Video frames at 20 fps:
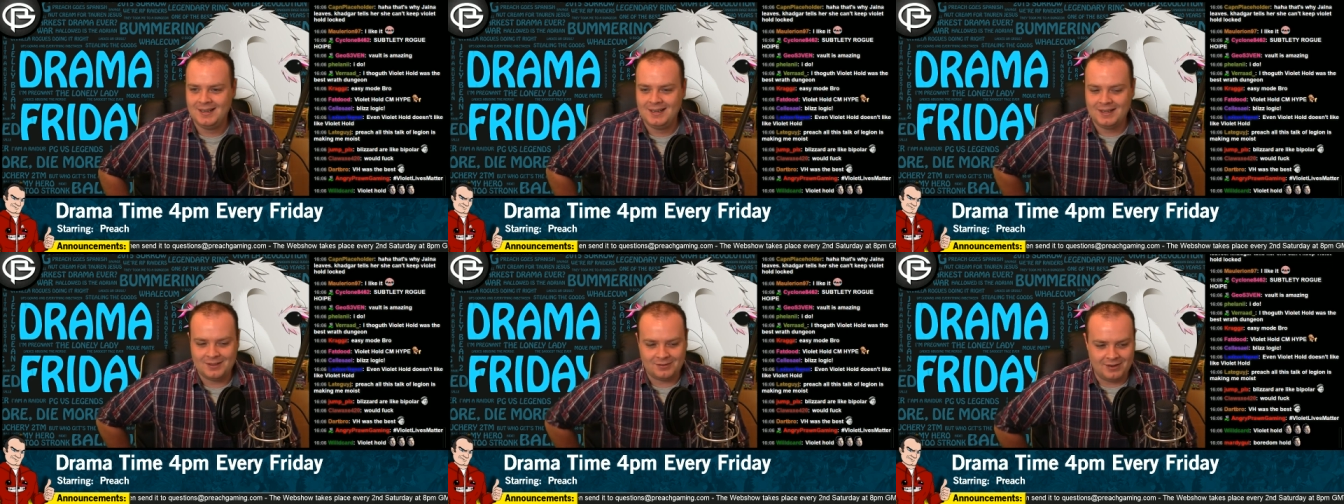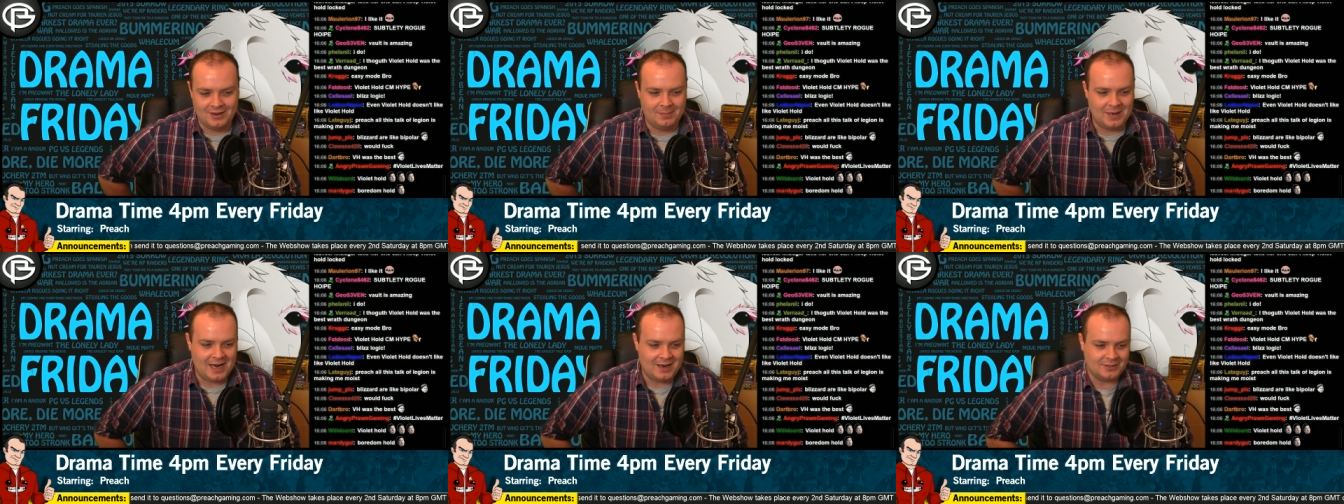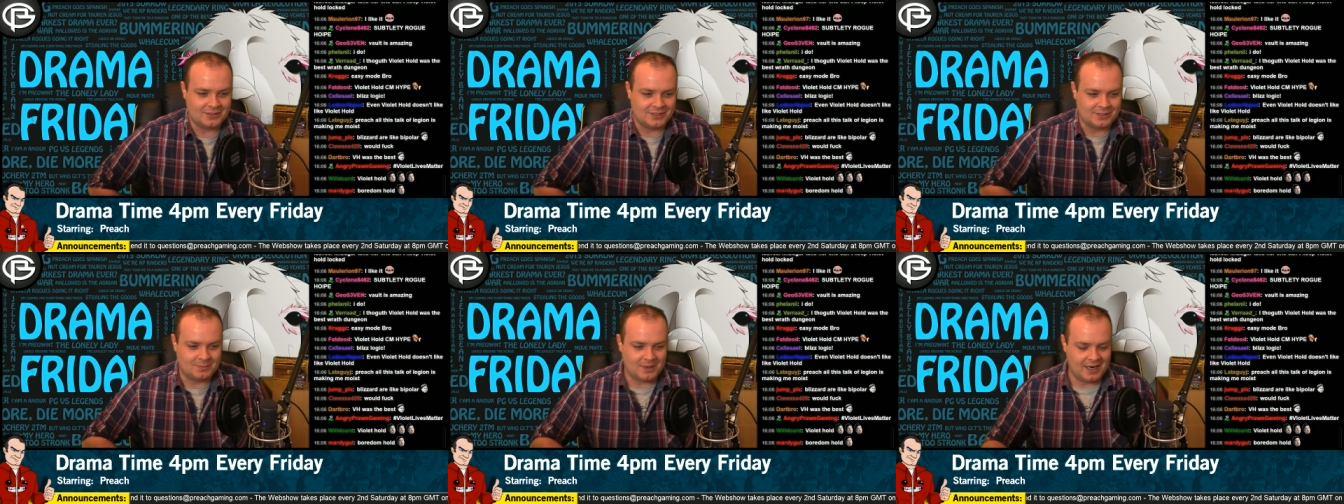Three
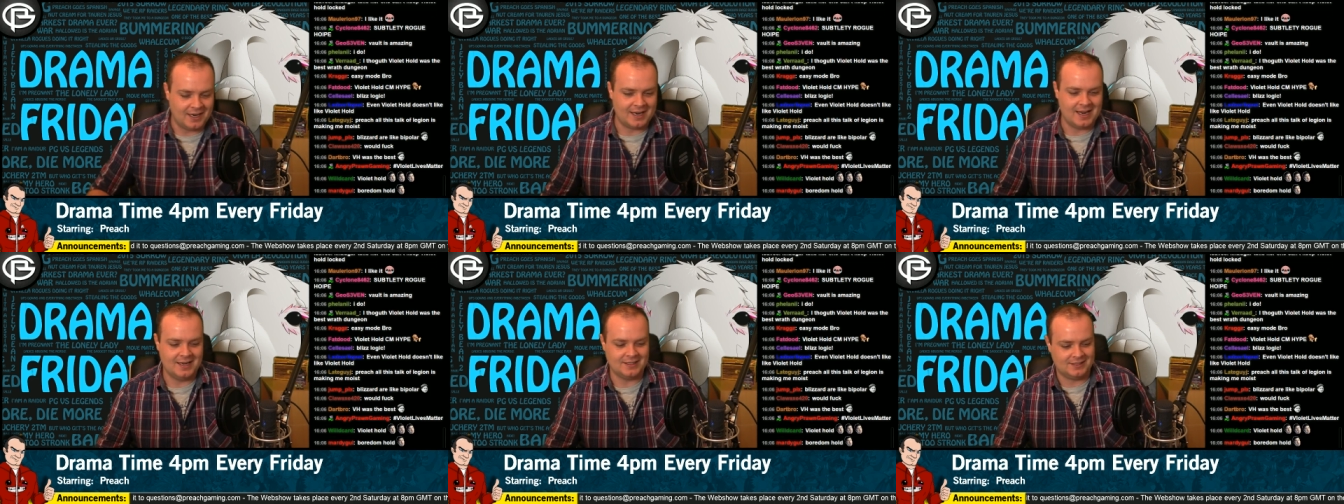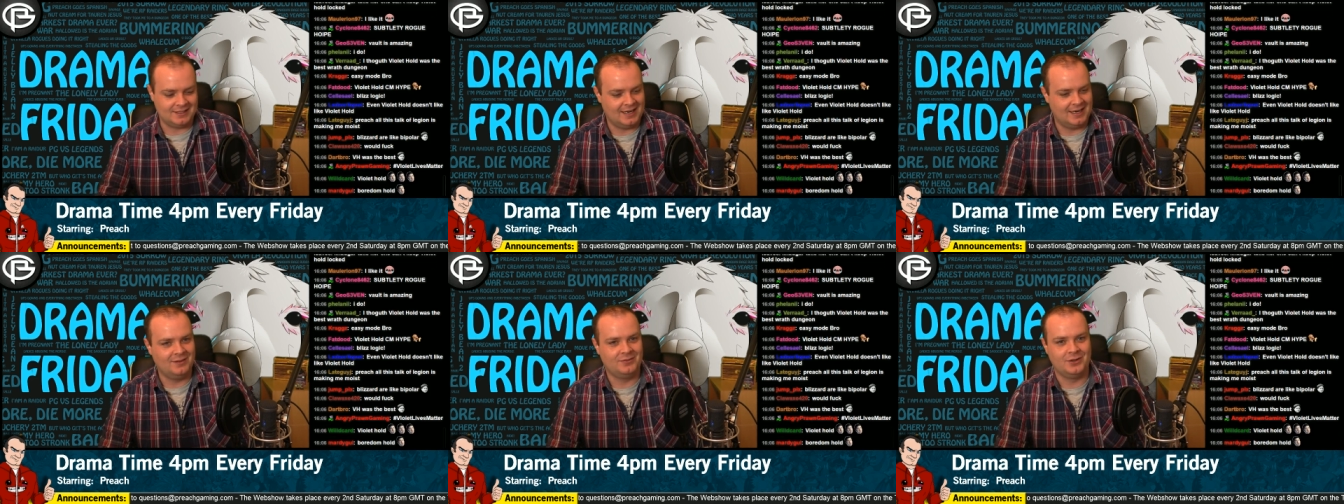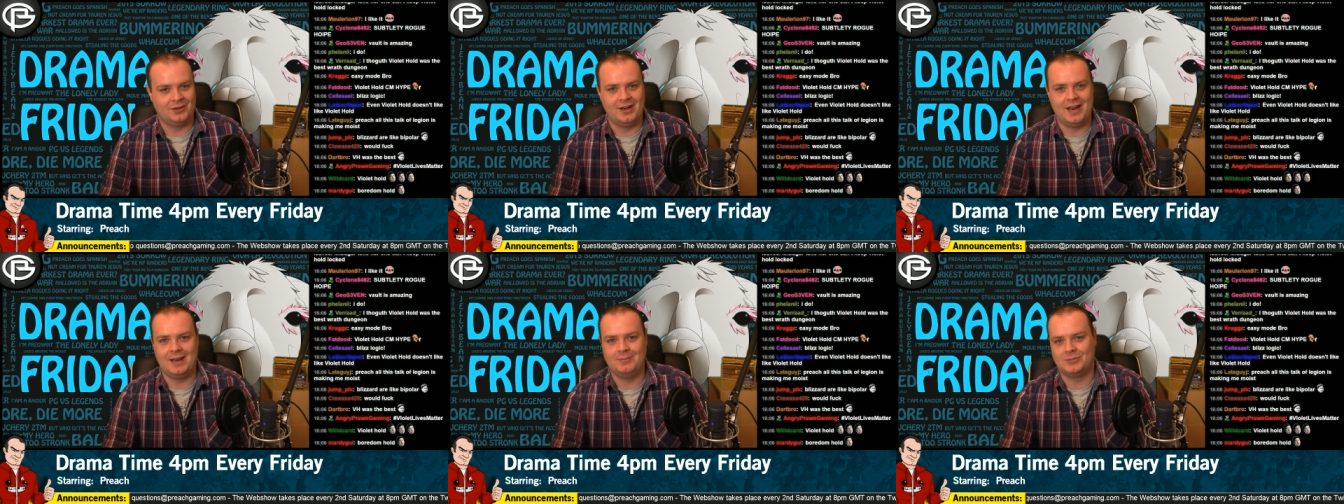browsers, but I can't see any of your
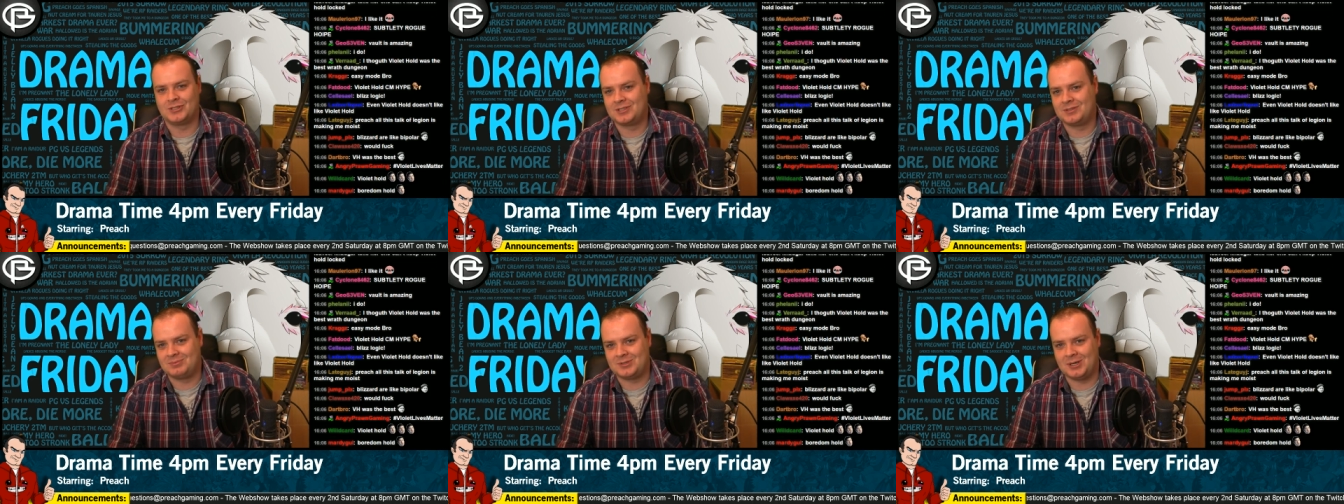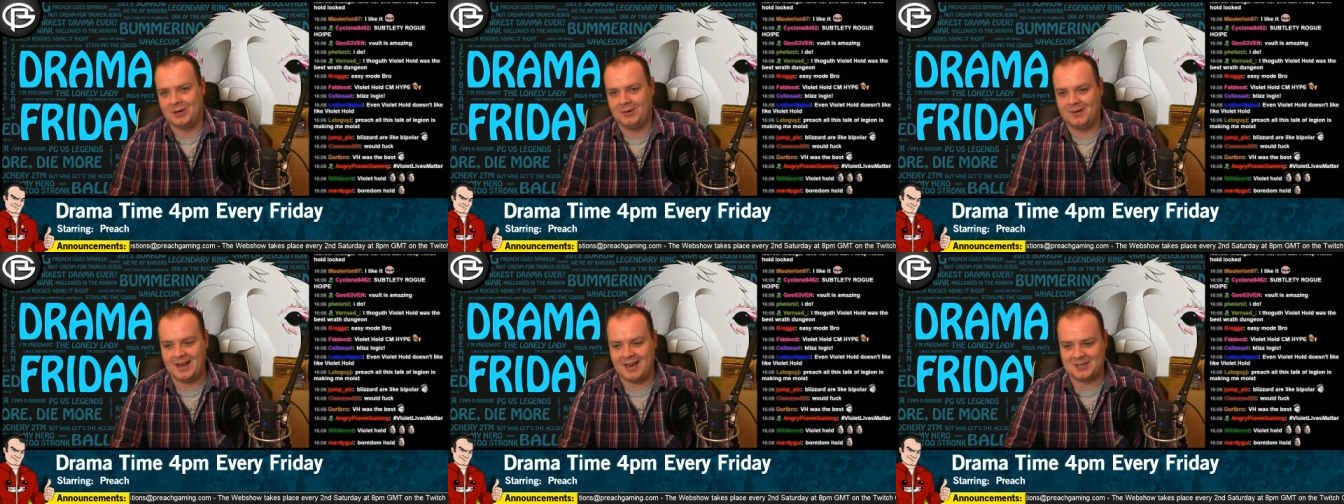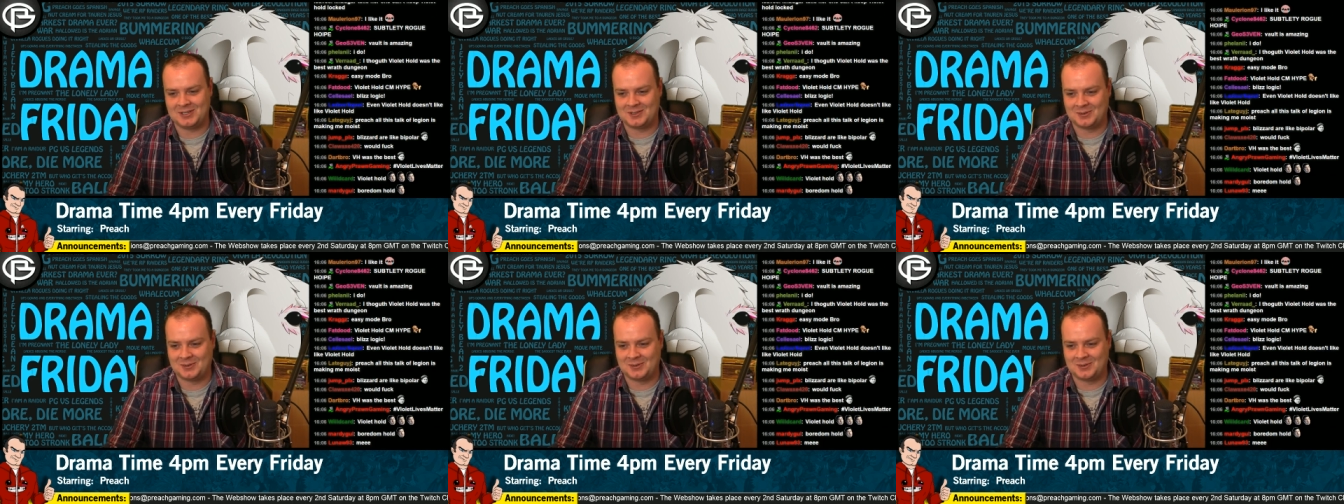names. So, that doesn't